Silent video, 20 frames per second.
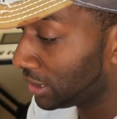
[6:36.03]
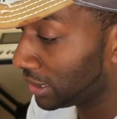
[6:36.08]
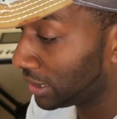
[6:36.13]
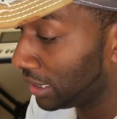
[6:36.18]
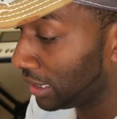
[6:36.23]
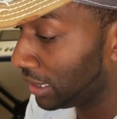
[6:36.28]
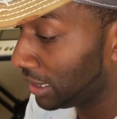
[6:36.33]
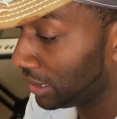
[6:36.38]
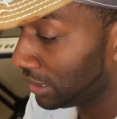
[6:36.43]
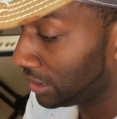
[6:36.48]

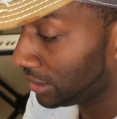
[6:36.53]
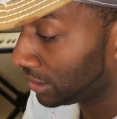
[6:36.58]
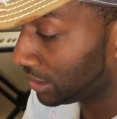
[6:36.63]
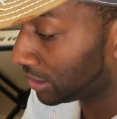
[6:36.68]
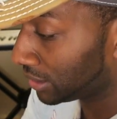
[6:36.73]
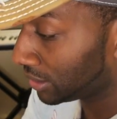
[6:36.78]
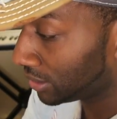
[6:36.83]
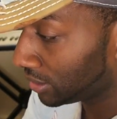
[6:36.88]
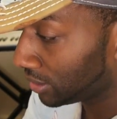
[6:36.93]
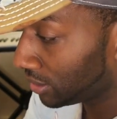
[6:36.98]

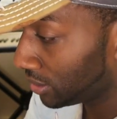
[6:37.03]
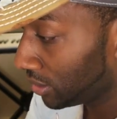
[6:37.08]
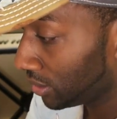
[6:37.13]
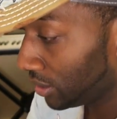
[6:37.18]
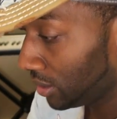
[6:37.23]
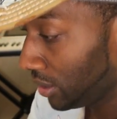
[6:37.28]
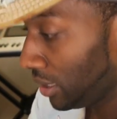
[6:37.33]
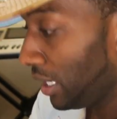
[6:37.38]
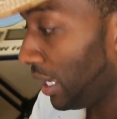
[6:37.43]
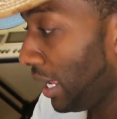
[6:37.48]
is
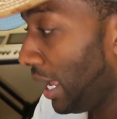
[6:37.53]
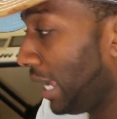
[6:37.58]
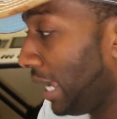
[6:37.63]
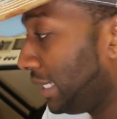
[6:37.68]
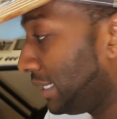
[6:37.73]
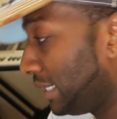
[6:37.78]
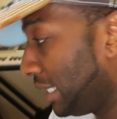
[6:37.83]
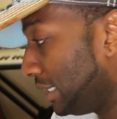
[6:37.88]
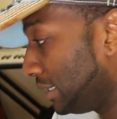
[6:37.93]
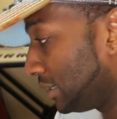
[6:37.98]

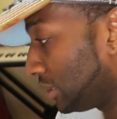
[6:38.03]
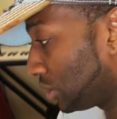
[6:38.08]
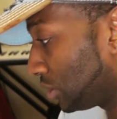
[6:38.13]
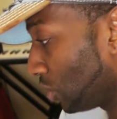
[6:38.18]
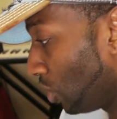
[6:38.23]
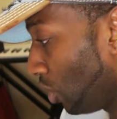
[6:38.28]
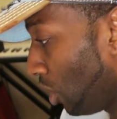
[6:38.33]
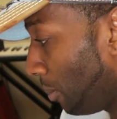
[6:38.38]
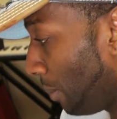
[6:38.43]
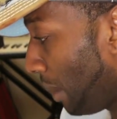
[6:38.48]
Payday
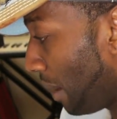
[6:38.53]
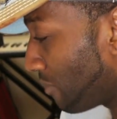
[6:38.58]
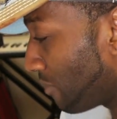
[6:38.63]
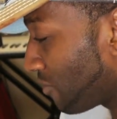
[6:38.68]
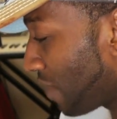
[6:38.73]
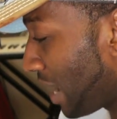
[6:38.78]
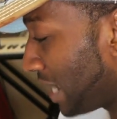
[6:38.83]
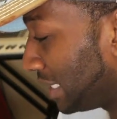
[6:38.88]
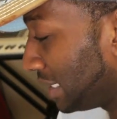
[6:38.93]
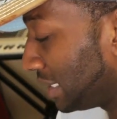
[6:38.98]
Storm. I'm
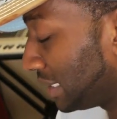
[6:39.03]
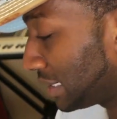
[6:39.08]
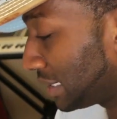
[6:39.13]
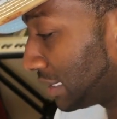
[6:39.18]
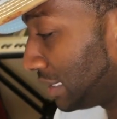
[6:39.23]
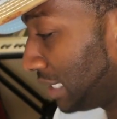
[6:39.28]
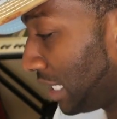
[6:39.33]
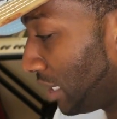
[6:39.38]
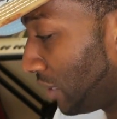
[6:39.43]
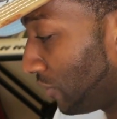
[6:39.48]
writing this
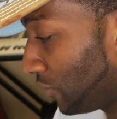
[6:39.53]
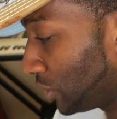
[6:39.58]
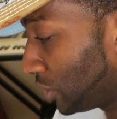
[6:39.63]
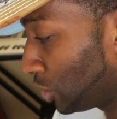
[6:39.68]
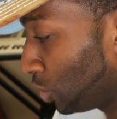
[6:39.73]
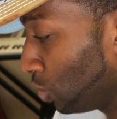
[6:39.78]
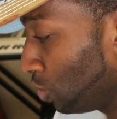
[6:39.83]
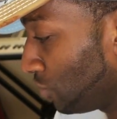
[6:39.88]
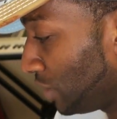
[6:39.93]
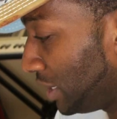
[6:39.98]
letter for
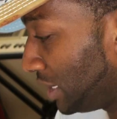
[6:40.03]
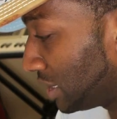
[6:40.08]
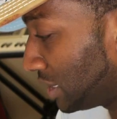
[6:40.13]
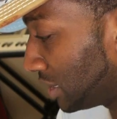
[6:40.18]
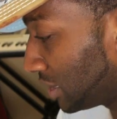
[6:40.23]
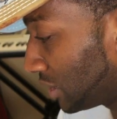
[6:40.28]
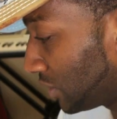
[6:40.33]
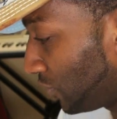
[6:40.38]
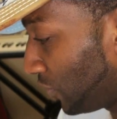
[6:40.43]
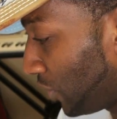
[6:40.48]
two
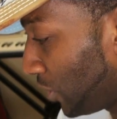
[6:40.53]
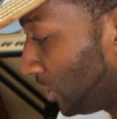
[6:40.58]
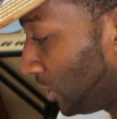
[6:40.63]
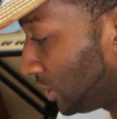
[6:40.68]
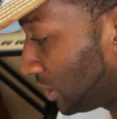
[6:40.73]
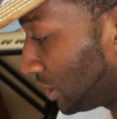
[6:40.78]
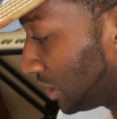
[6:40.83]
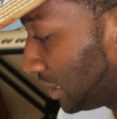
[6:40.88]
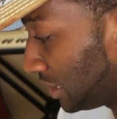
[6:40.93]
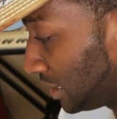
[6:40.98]
reasons.
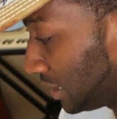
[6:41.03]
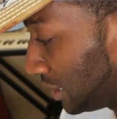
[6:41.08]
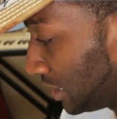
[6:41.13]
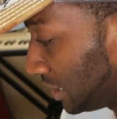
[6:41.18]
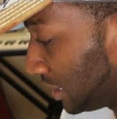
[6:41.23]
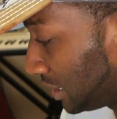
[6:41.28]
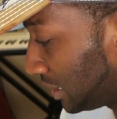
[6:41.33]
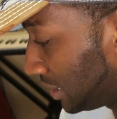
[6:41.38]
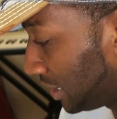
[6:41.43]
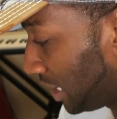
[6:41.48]
First is to
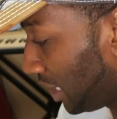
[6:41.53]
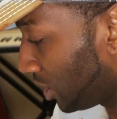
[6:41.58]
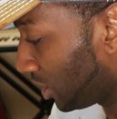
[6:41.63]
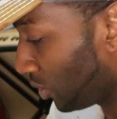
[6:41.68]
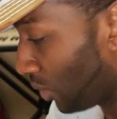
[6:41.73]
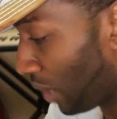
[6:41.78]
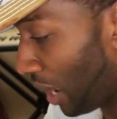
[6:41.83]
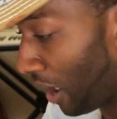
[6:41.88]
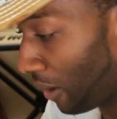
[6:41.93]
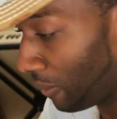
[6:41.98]
just tell
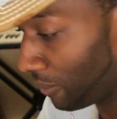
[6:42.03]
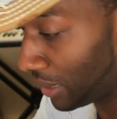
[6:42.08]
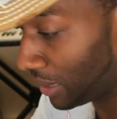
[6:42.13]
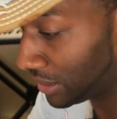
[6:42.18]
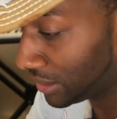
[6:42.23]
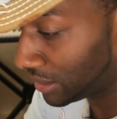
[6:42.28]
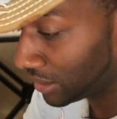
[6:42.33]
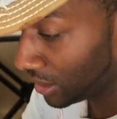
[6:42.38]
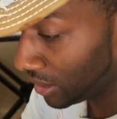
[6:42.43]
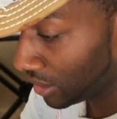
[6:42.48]
you how
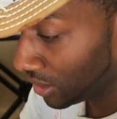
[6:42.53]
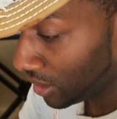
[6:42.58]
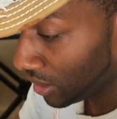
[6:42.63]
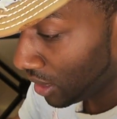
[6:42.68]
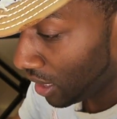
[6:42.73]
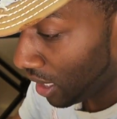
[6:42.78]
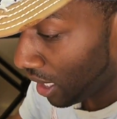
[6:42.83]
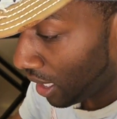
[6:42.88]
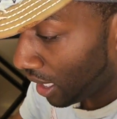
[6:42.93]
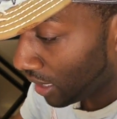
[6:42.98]
much
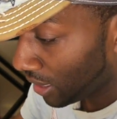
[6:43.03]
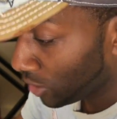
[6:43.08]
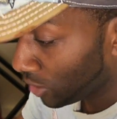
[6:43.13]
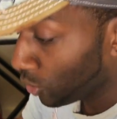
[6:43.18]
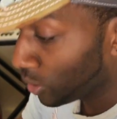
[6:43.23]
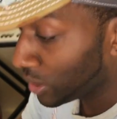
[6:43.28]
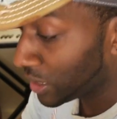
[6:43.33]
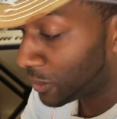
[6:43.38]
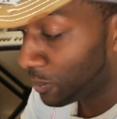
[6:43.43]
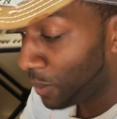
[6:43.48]

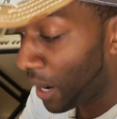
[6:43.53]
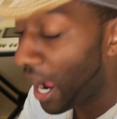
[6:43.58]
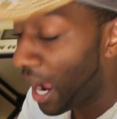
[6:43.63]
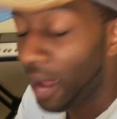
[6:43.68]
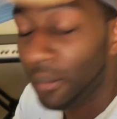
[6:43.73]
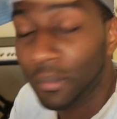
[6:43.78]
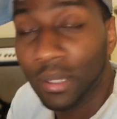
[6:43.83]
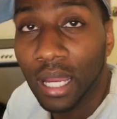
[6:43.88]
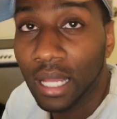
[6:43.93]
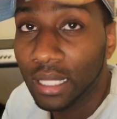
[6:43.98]
you
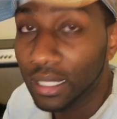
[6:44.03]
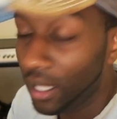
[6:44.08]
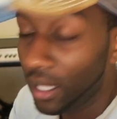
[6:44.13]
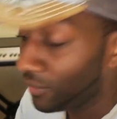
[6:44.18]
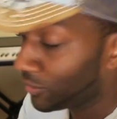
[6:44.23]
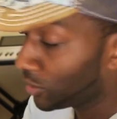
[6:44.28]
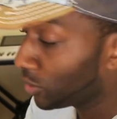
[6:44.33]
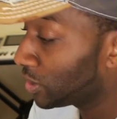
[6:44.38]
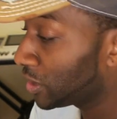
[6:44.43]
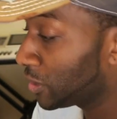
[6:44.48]
inspire me. I
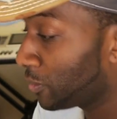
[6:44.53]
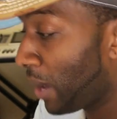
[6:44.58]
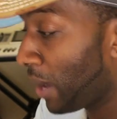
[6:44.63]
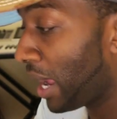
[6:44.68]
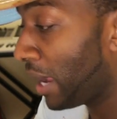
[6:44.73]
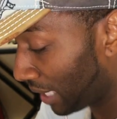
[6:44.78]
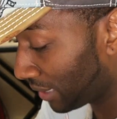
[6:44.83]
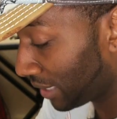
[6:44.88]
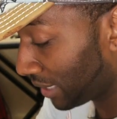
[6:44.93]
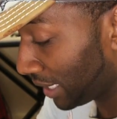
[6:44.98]
love to
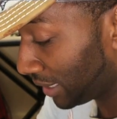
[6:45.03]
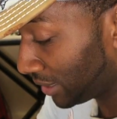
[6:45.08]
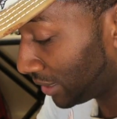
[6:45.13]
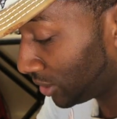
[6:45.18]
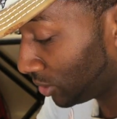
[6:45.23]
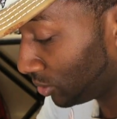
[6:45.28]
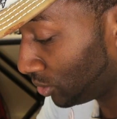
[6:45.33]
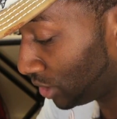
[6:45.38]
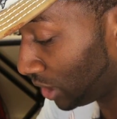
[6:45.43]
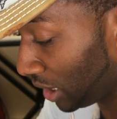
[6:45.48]
inspire. Thanks,
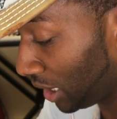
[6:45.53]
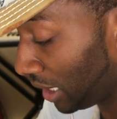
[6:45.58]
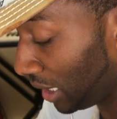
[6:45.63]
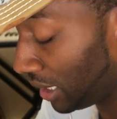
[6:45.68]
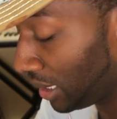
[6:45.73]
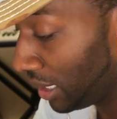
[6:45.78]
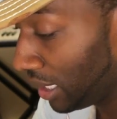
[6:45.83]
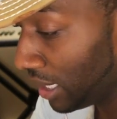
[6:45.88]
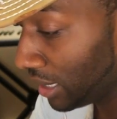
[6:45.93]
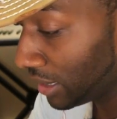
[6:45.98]

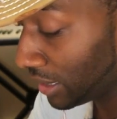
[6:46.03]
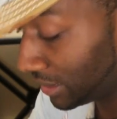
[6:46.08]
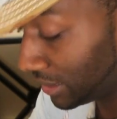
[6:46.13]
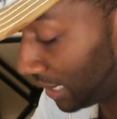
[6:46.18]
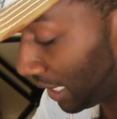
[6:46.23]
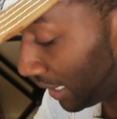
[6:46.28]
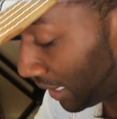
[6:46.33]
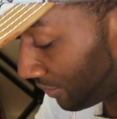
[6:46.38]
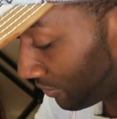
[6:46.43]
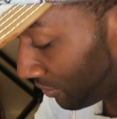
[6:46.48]
Eugene. The
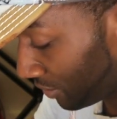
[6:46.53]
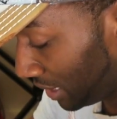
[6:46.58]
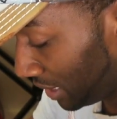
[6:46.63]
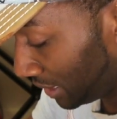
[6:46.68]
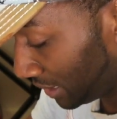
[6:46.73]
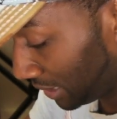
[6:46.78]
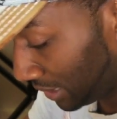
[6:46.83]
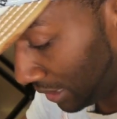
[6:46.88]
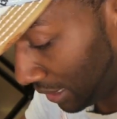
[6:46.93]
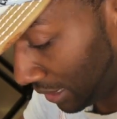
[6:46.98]
second
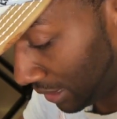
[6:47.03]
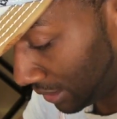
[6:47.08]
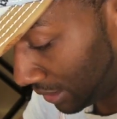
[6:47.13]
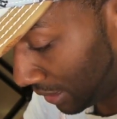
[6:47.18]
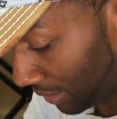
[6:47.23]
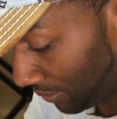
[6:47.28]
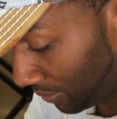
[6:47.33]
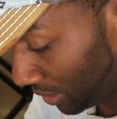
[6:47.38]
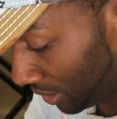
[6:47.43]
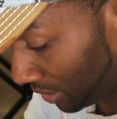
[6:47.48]
reason is
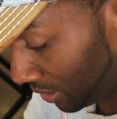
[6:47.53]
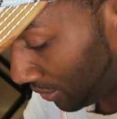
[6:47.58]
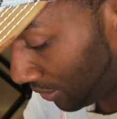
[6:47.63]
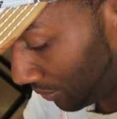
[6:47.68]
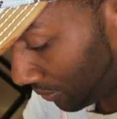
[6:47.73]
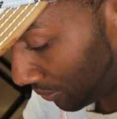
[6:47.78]
something